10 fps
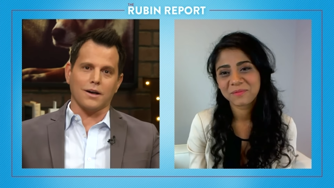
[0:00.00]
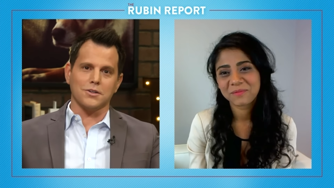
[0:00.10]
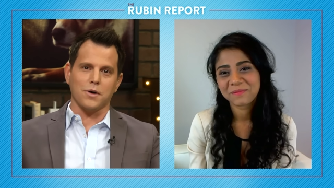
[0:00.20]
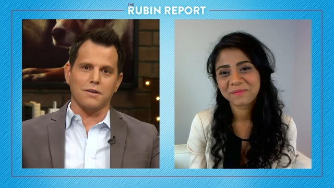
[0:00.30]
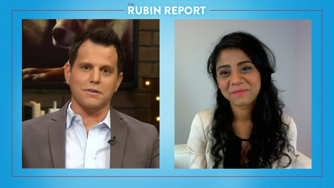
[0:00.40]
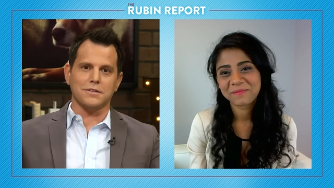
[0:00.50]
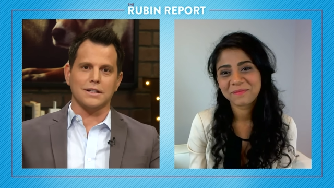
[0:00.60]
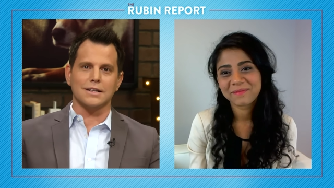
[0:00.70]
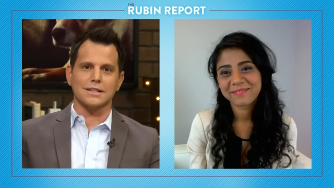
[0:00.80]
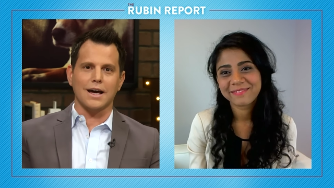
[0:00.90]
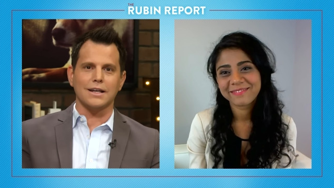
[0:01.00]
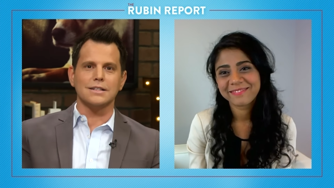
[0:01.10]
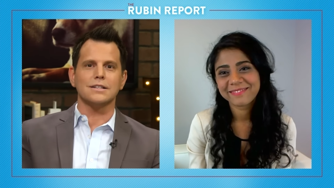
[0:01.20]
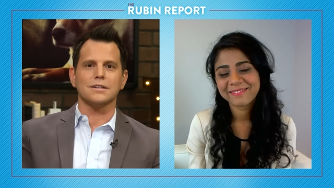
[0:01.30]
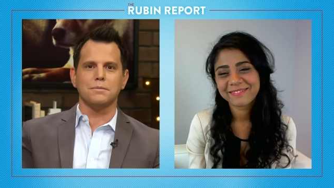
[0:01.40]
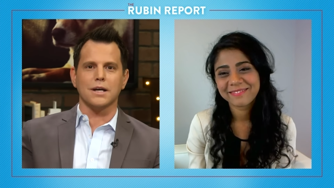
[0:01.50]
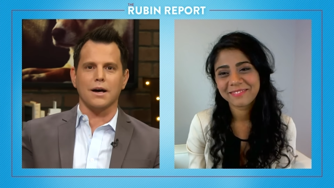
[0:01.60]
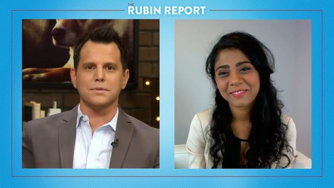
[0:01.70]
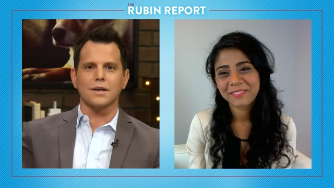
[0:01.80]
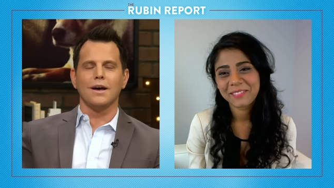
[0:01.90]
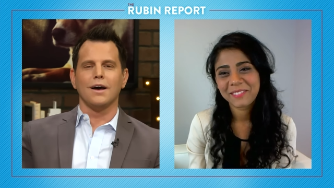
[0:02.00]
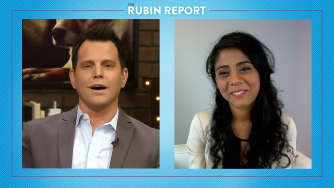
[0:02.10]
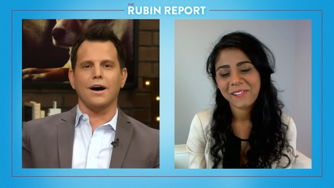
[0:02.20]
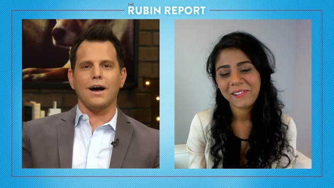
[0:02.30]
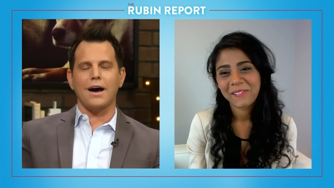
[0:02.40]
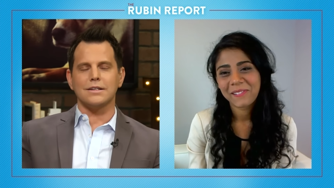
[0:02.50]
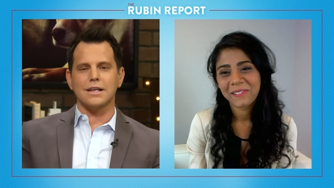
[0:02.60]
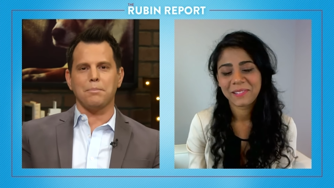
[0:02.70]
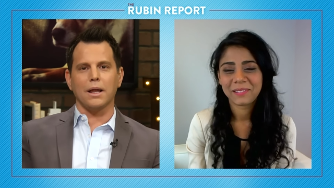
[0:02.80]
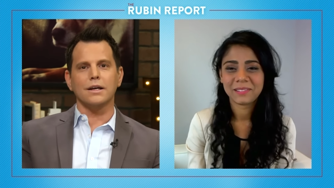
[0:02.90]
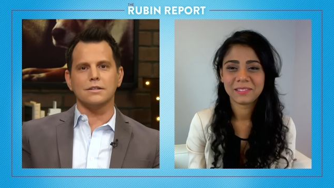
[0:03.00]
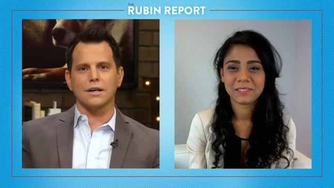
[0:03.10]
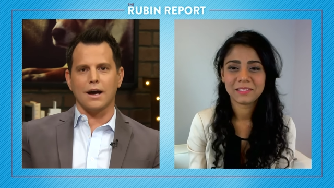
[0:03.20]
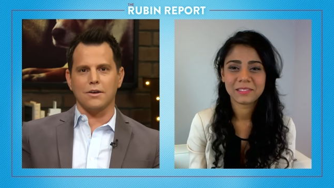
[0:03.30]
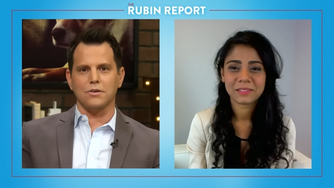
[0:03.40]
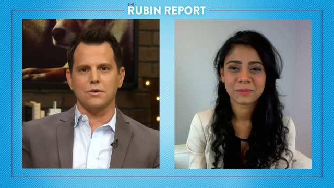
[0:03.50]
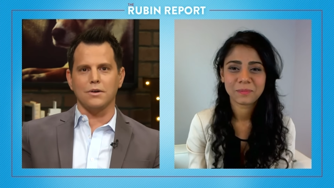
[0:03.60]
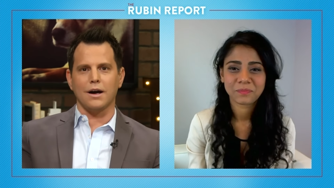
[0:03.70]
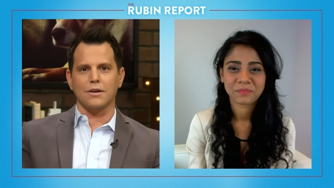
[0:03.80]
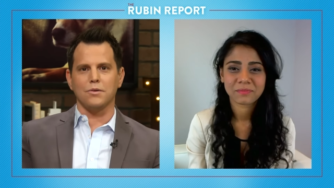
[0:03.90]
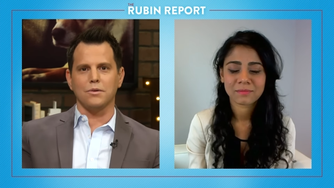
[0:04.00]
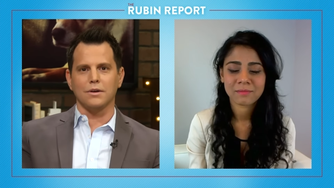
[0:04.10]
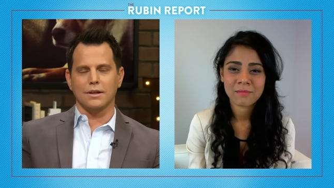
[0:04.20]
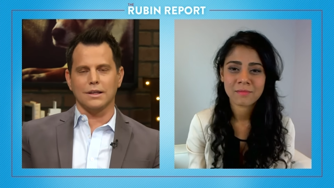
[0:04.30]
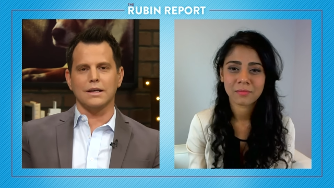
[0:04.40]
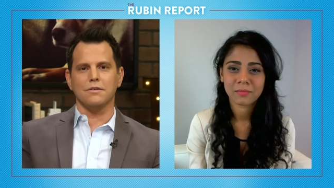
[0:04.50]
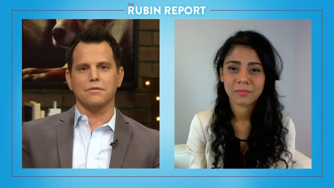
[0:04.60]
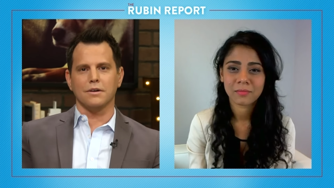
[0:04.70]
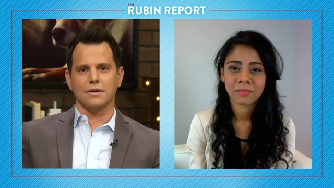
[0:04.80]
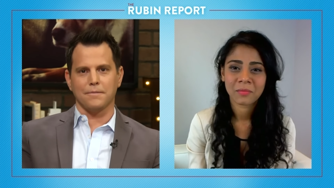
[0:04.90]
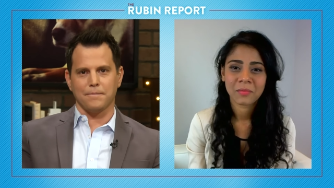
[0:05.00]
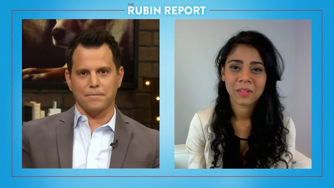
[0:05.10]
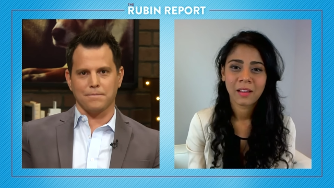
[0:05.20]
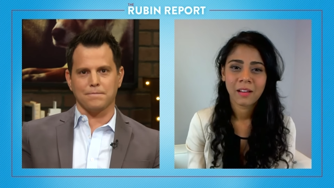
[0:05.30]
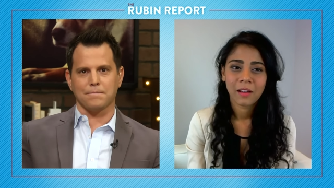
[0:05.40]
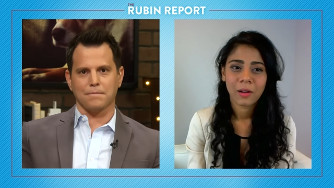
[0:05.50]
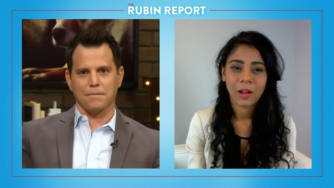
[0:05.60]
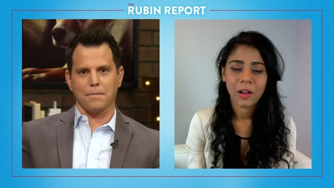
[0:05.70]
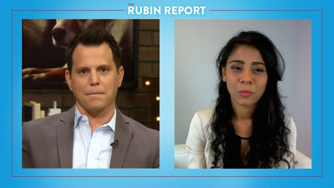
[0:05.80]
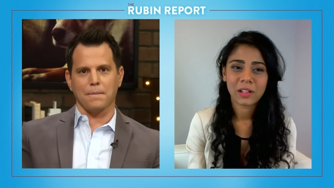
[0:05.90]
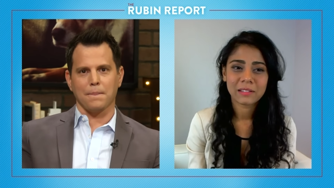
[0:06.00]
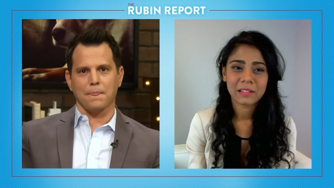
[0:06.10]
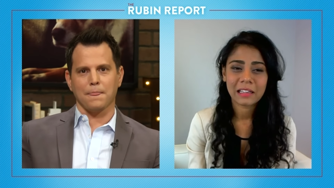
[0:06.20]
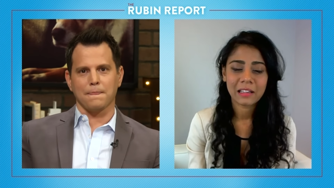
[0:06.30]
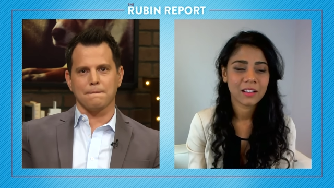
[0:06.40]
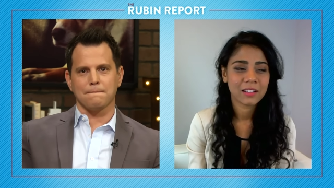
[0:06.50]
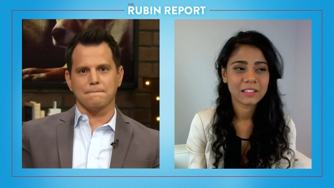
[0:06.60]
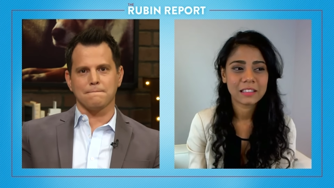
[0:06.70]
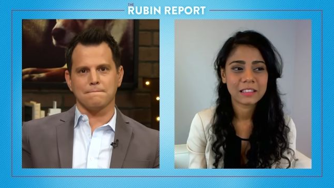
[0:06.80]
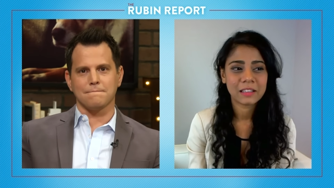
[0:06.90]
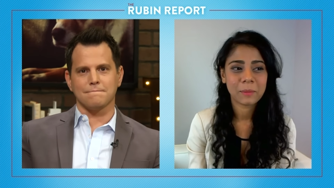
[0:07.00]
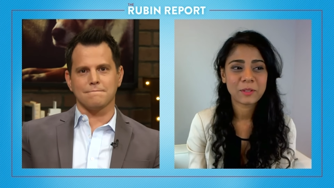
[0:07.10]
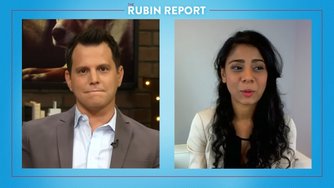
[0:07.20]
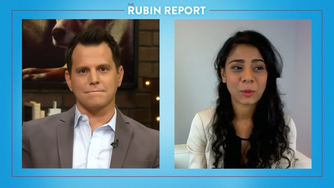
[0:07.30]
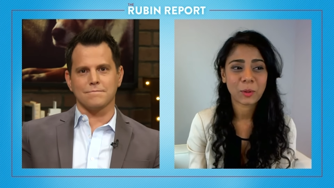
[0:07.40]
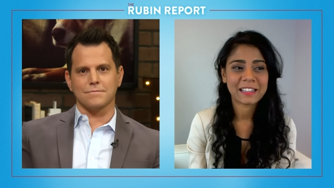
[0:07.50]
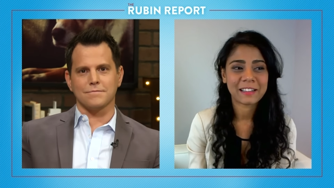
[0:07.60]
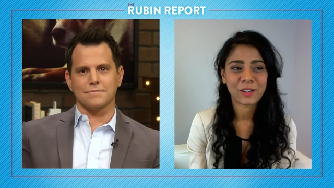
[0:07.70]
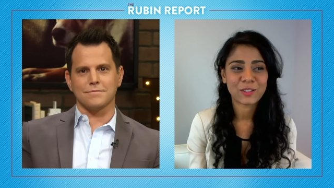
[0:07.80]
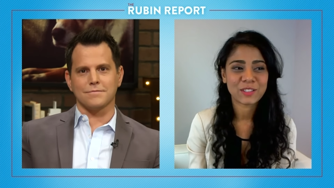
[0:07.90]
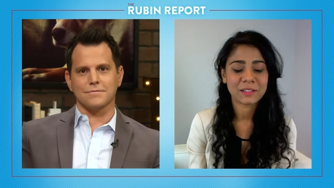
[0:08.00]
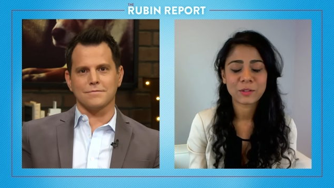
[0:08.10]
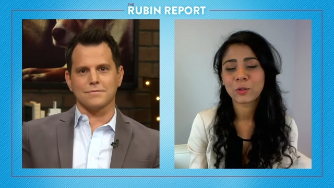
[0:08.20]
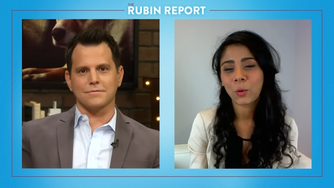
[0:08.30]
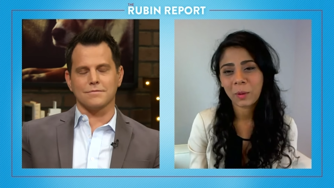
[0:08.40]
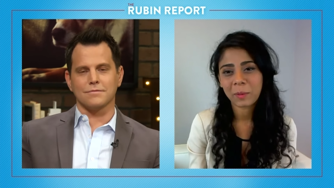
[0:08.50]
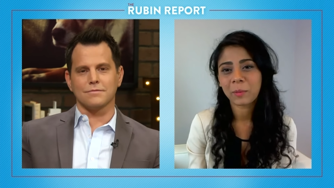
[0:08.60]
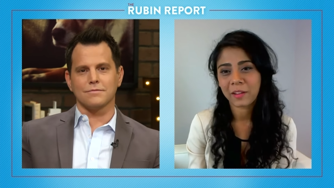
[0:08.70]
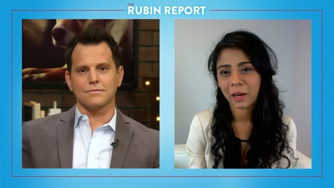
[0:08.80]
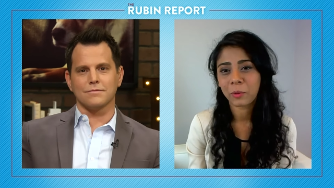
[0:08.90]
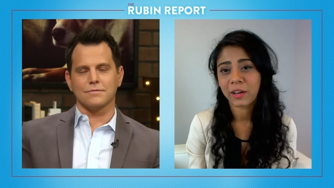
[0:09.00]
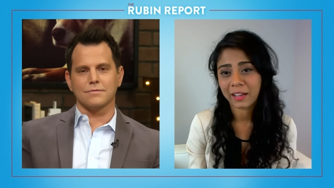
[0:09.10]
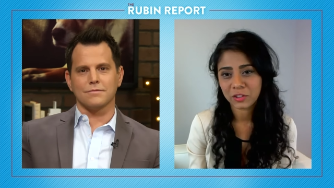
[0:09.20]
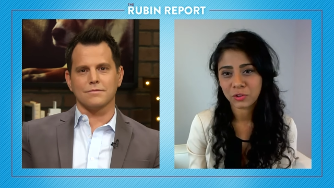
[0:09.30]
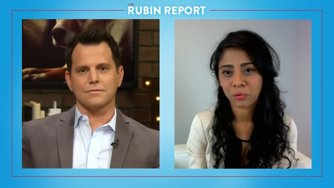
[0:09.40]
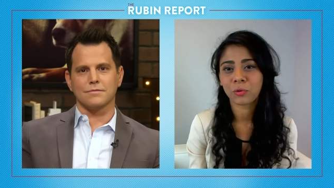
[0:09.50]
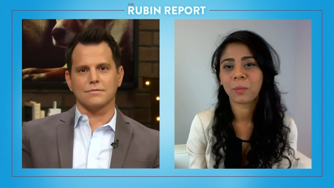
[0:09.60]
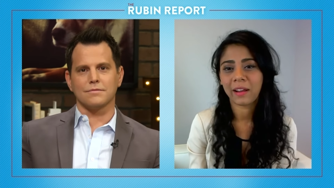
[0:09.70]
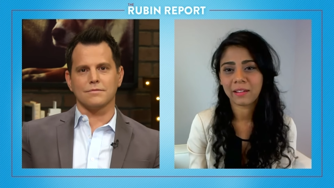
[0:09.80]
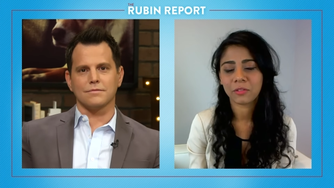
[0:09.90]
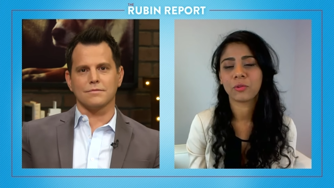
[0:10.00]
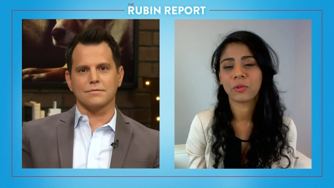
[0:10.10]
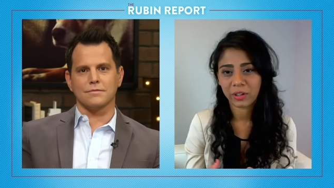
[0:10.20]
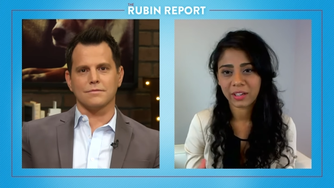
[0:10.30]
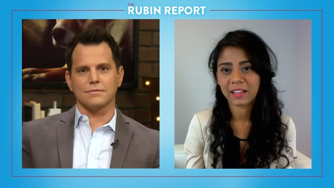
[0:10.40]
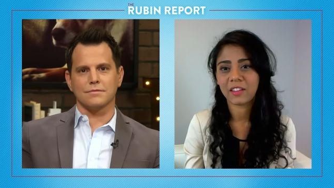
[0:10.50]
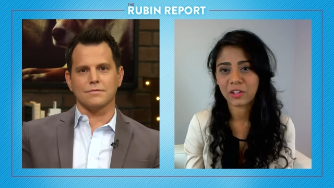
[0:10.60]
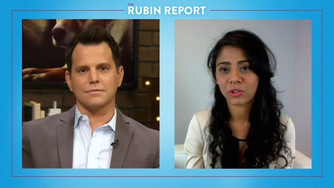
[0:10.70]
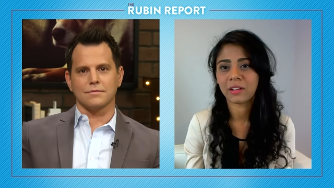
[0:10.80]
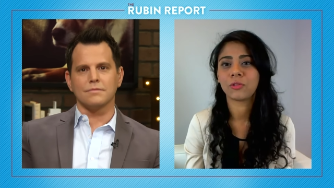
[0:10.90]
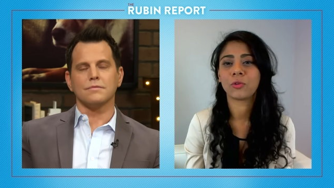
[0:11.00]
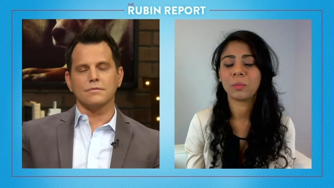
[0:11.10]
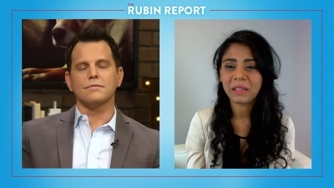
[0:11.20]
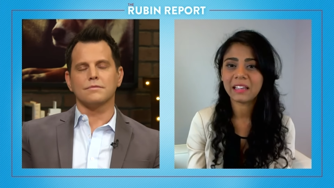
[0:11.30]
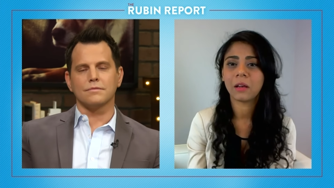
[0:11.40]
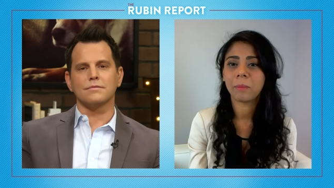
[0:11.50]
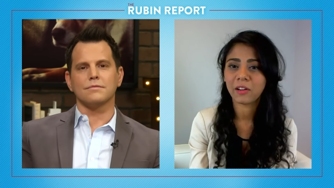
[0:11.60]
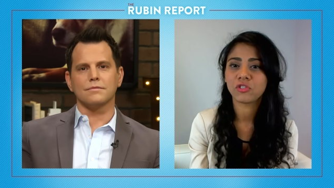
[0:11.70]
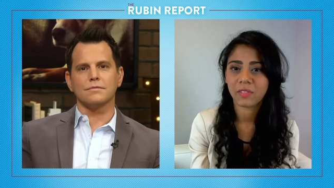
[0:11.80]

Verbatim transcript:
Speaker 1: in 2015 isn't that easy sometimes. How does that play into how you live?
Speaker 2: Well, let me start by saying there's so many people that I'm connected to through the organization and through meeting a bunch